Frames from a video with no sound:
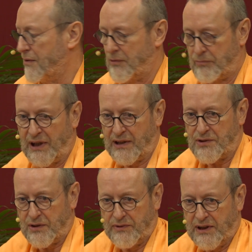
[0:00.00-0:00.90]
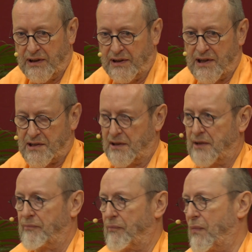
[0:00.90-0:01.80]
the practice of nididhyasana.
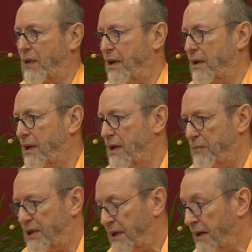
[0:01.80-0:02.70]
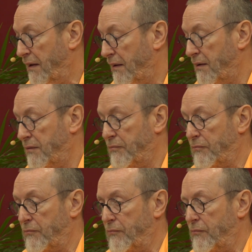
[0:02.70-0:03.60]
But here,
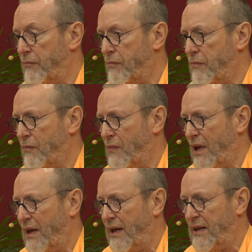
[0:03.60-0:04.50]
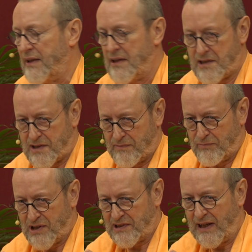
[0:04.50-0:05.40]
it is
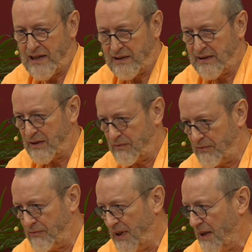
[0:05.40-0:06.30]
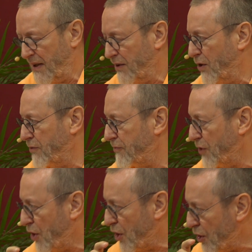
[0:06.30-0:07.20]
precisely that feeling of
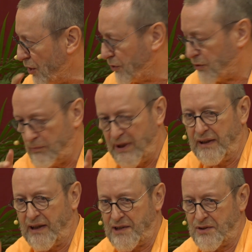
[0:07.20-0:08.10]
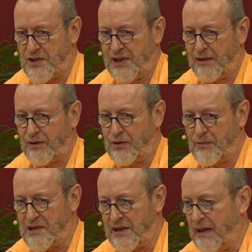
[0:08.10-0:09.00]
not being associated
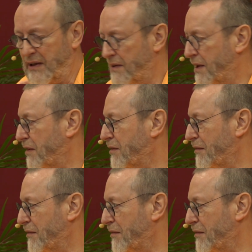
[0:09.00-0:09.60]
with anything.